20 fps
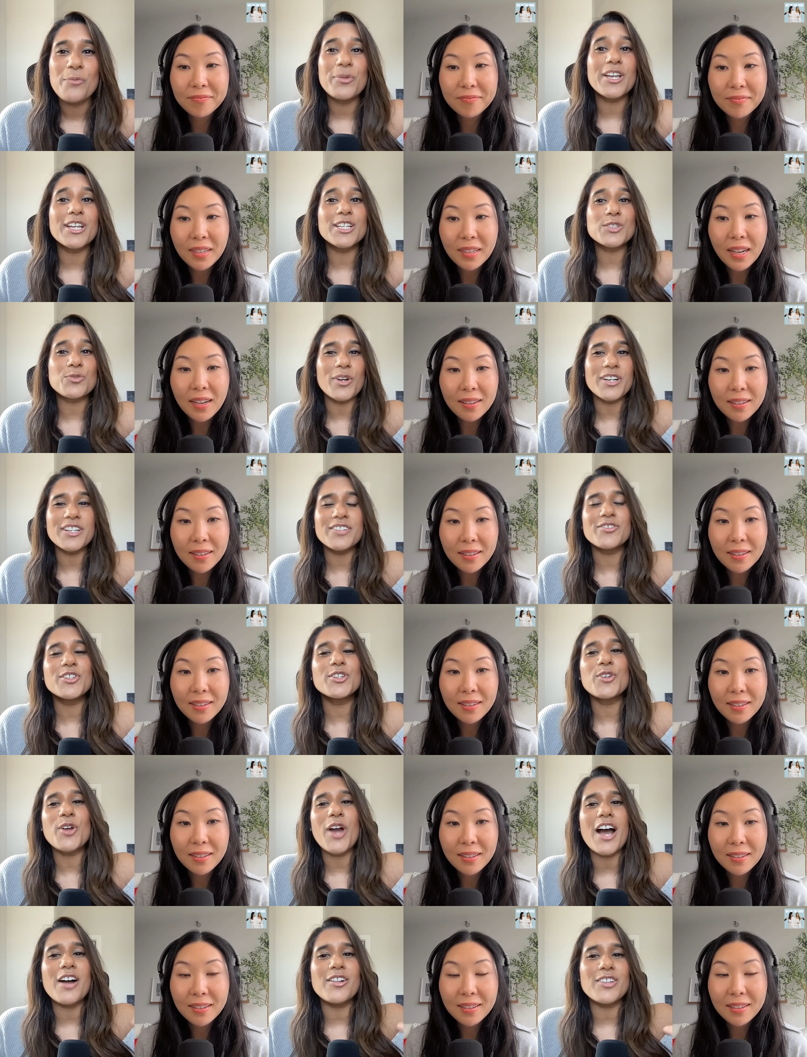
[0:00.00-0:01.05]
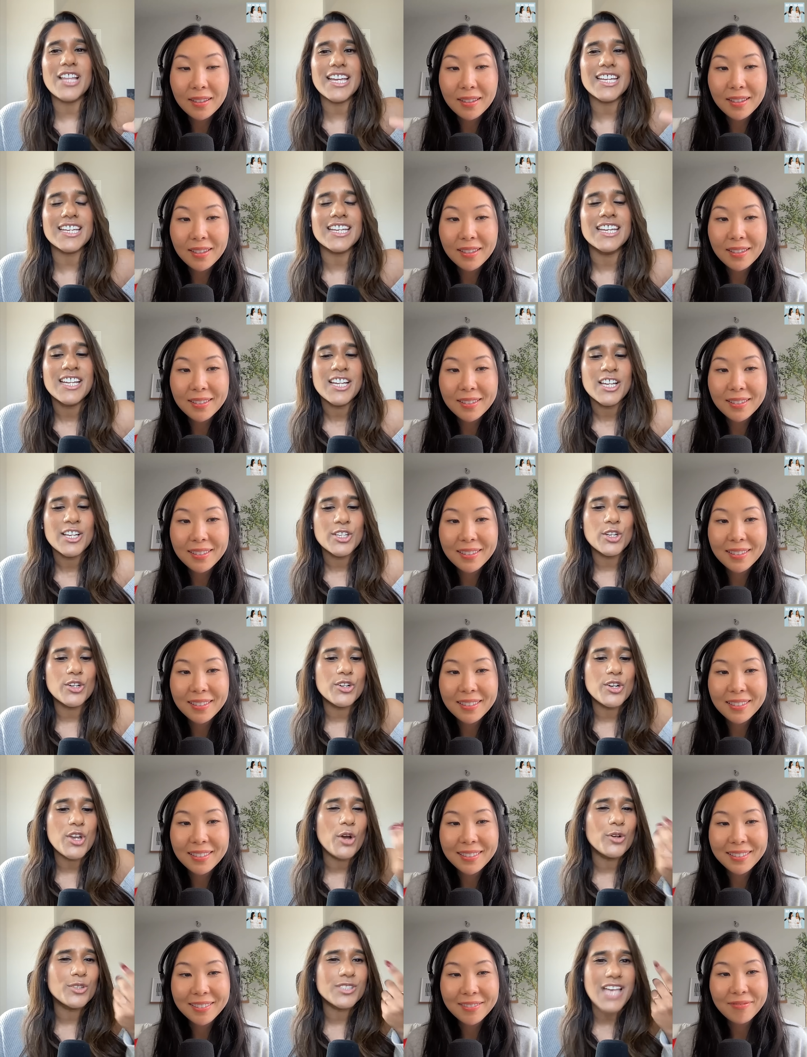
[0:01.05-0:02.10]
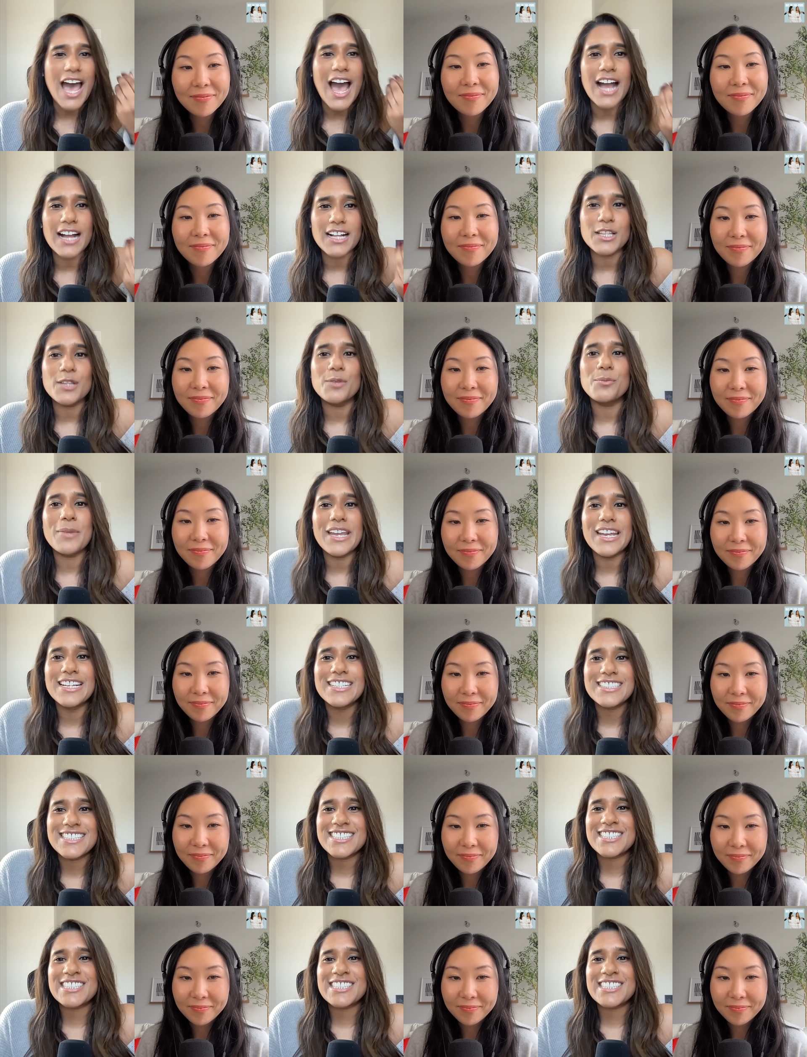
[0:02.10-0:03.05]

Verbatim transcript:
Speaker 1: because what if you know how like your nose acclimates